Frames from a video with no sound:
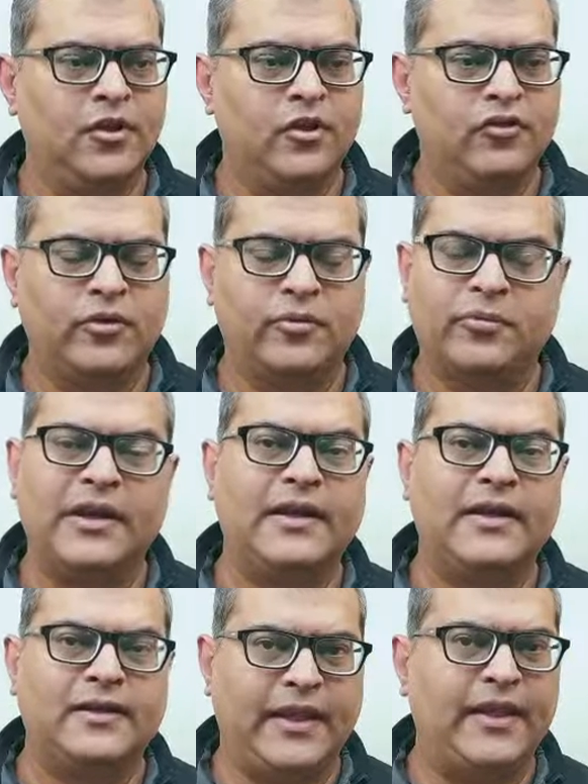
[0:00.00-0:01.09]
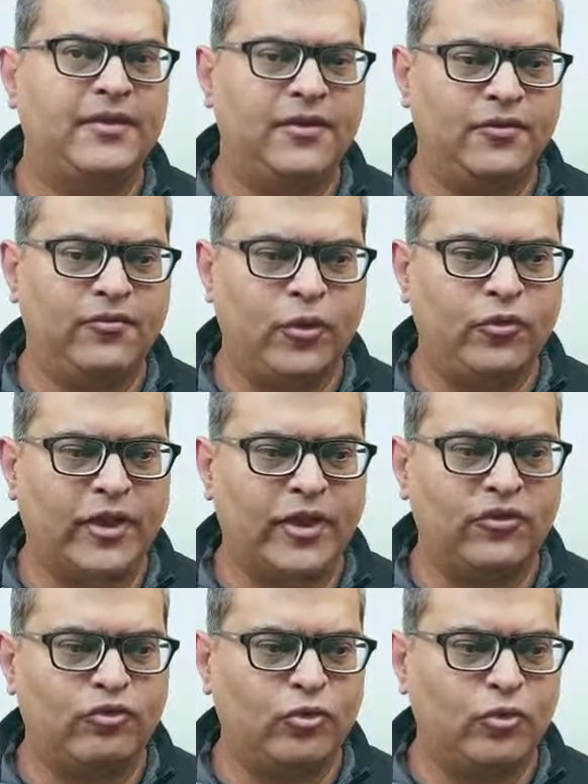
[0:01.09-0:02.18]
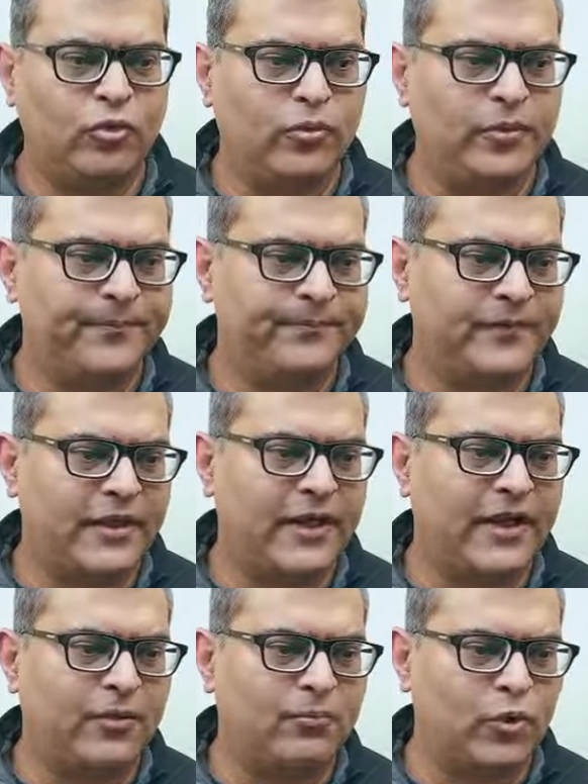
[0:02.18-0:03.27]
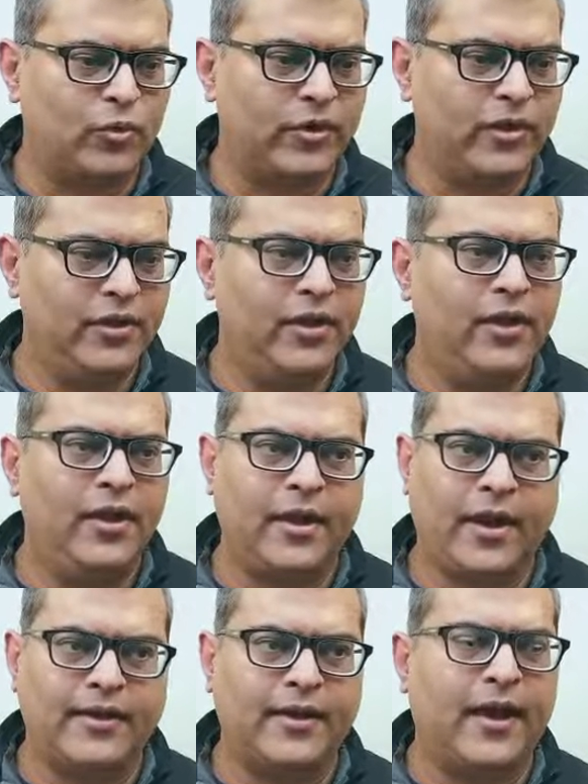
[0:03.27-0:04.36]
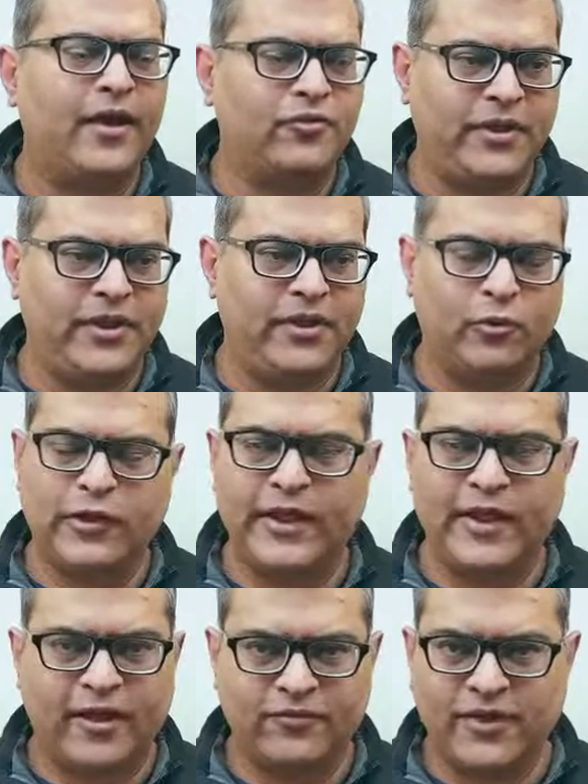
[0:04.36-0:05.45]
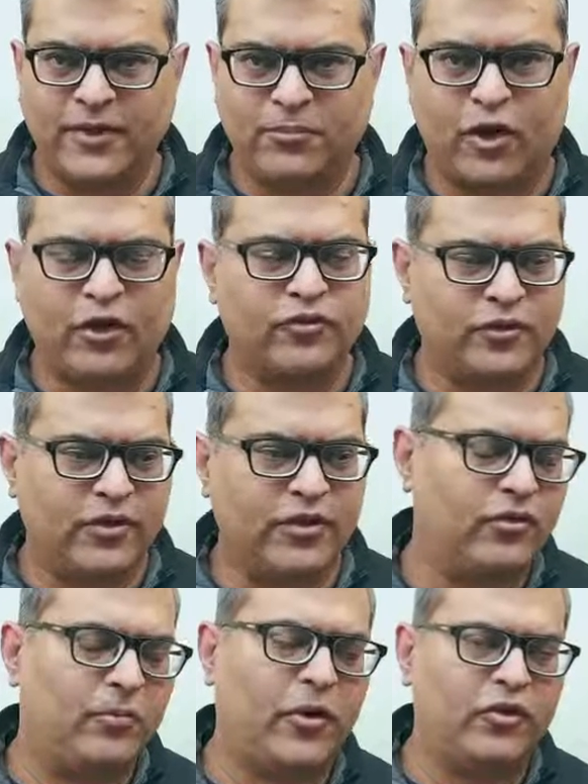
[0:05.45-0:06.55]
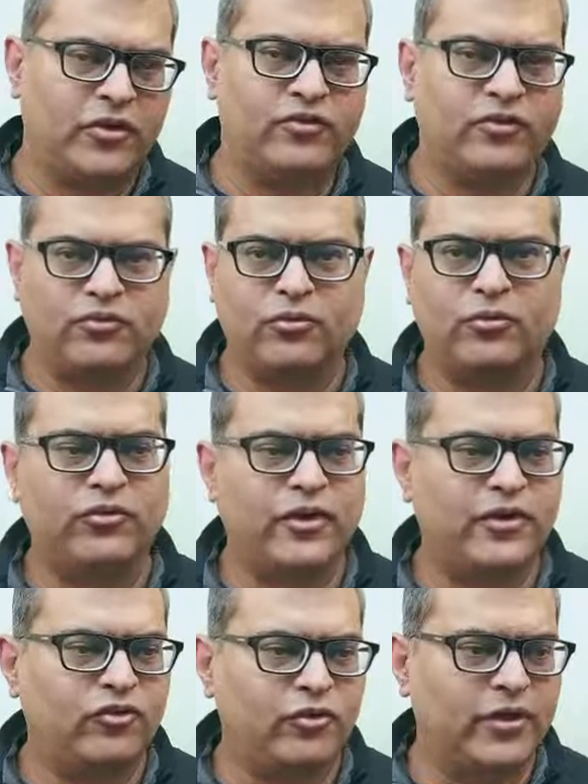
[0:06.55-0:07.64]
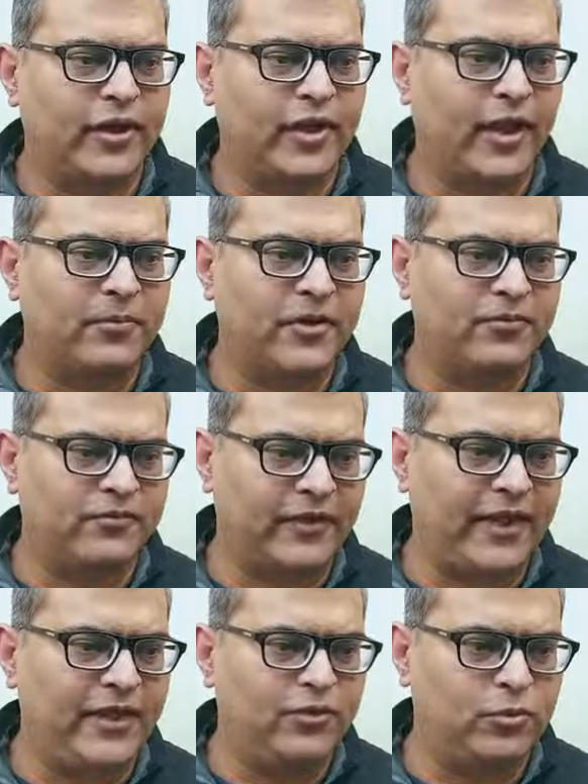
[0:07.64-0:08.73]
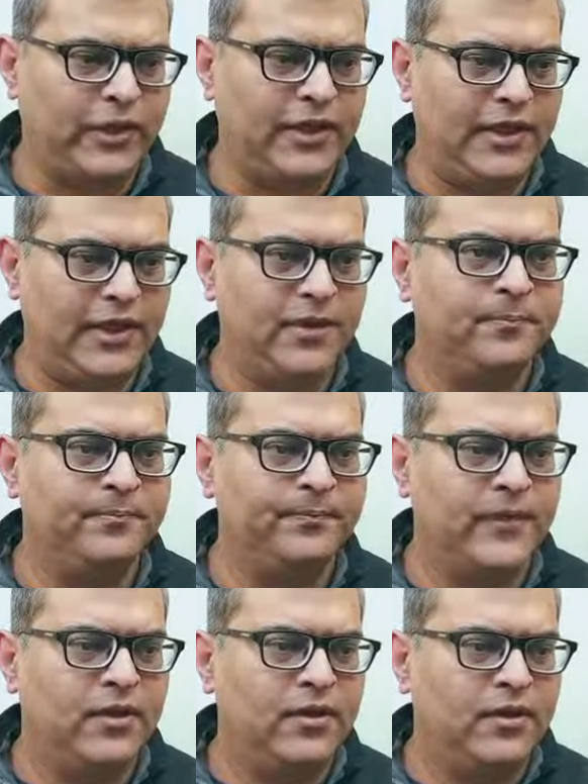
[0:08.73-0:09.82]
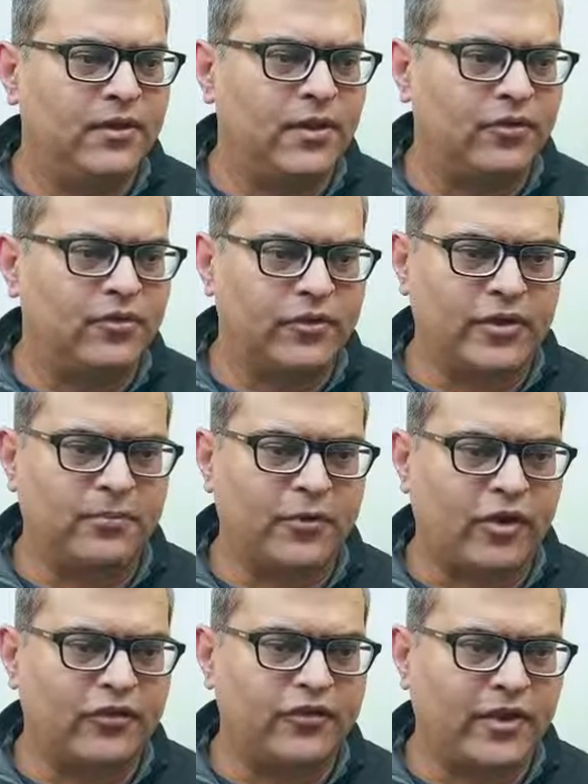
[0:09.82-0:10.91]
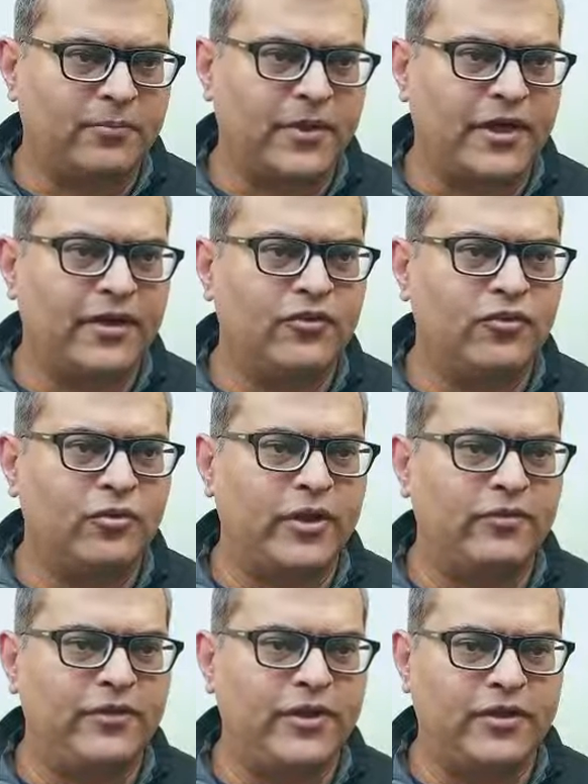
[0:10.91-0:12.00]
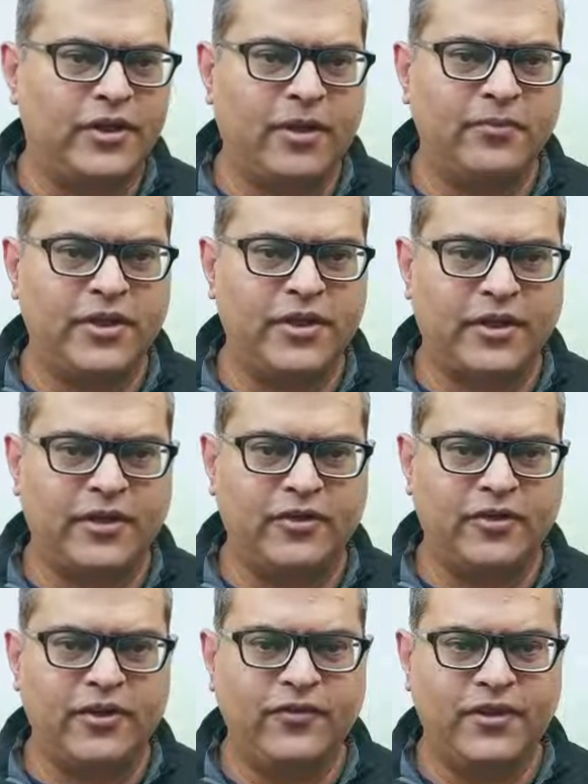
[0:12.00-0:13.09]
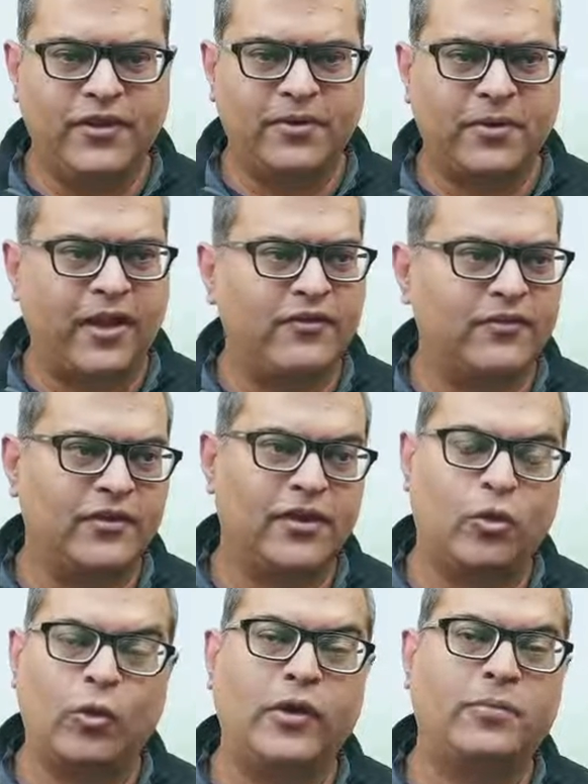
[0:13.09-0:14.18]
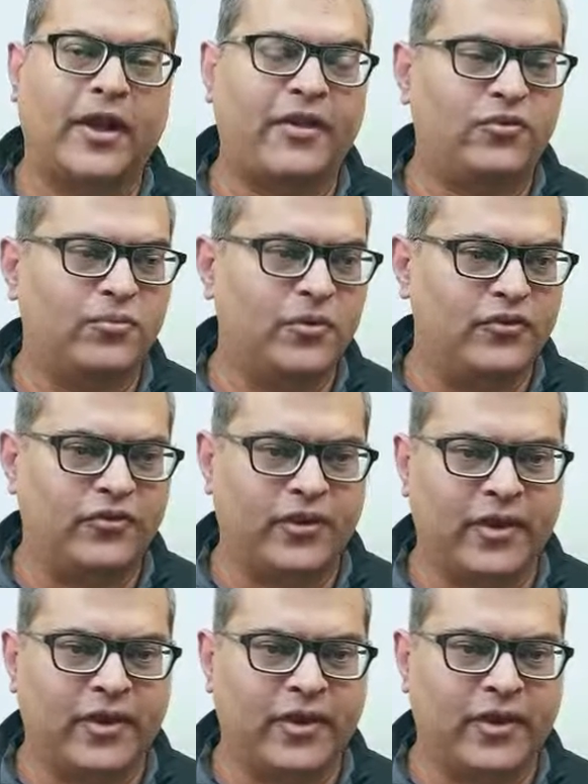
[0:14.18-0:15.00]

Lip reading: So it will take few seconds to get uploaded, and as we only have 3 products on this demonstration store, so it should happen very quickly. Now the products are updated, so if we come here and you can see the price, the older price was